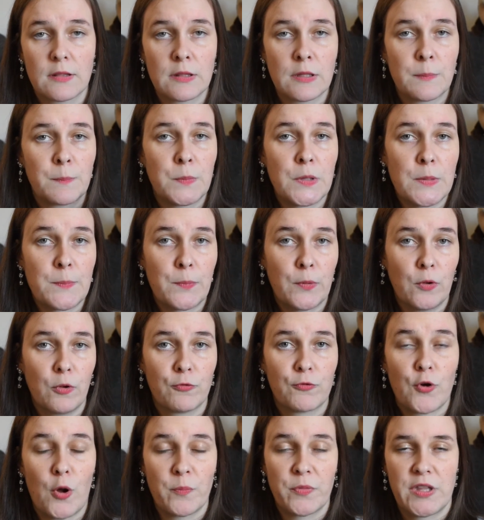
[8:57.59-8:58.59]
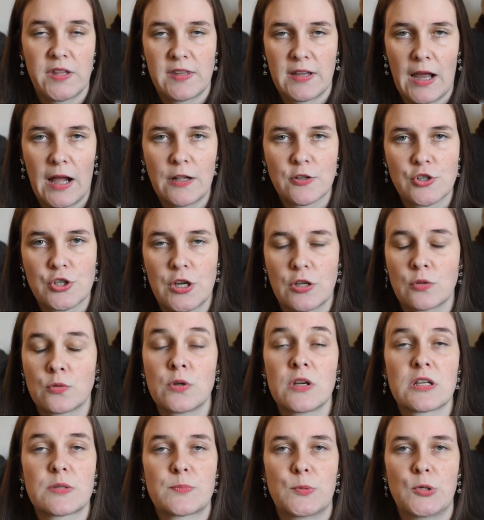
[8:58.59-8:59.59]
the people from that culture and who
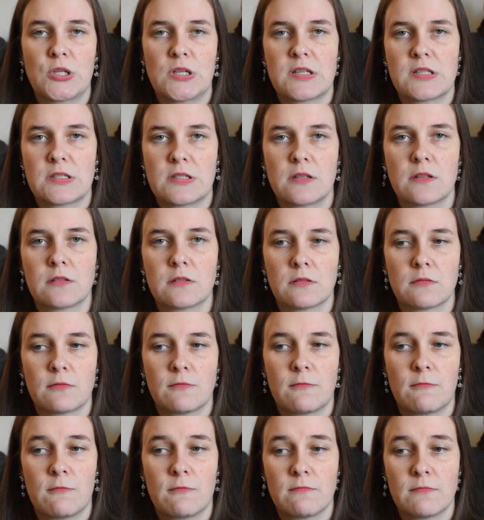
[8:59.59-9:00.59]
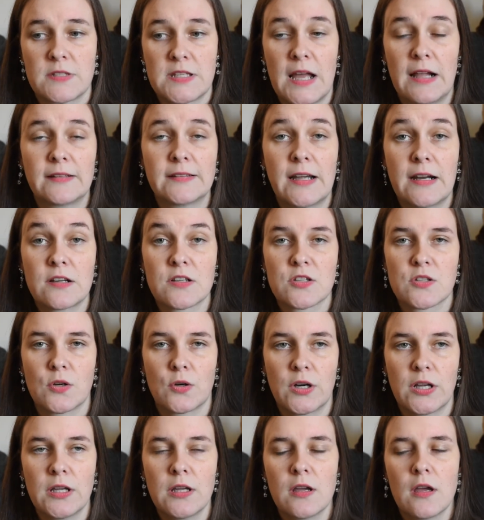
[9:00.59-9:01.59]
experienced it tell their
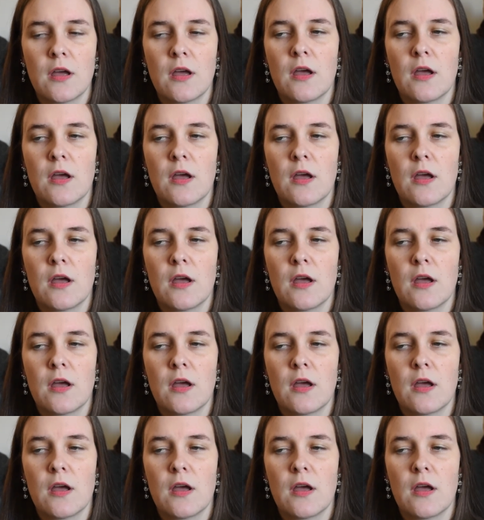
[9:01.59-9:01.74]
story.